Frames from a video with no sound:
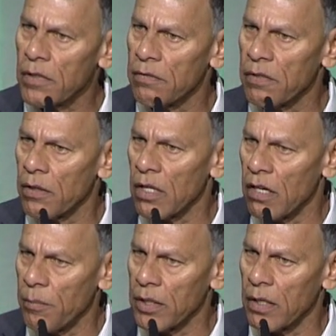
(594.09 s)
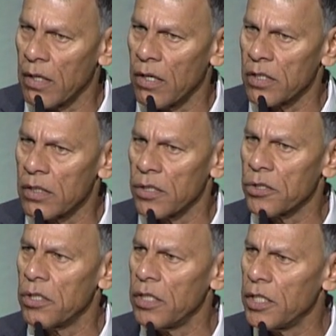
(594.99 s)
the federal government announced a
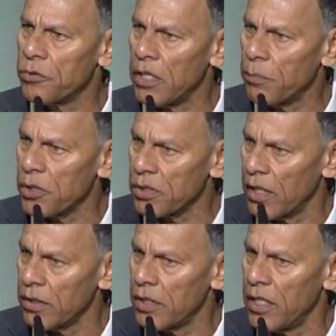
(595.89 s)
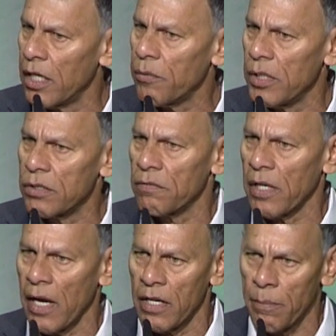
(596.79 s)
33% in the increase of the
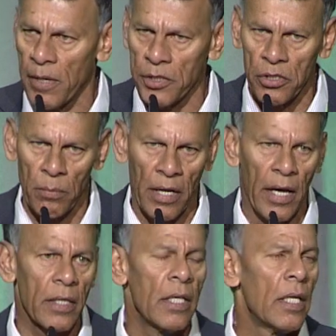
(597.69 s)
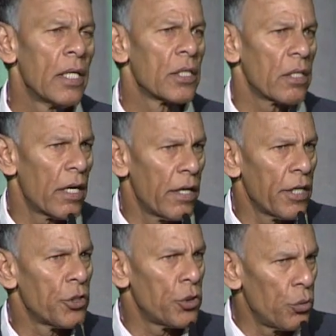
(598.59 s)
Canada Pension Plan starting
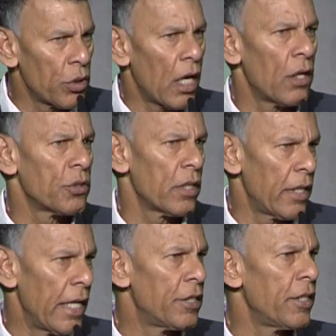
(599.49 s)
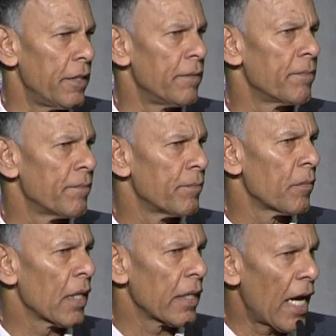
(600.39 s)
in 2018.
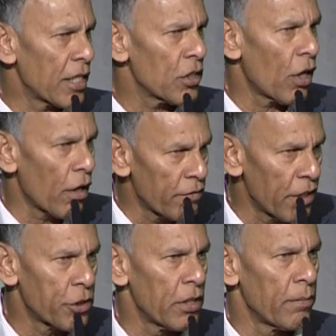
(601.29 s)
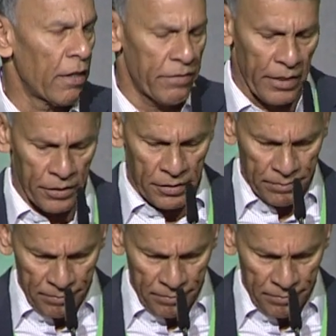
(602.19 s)
That's our victory, my friends.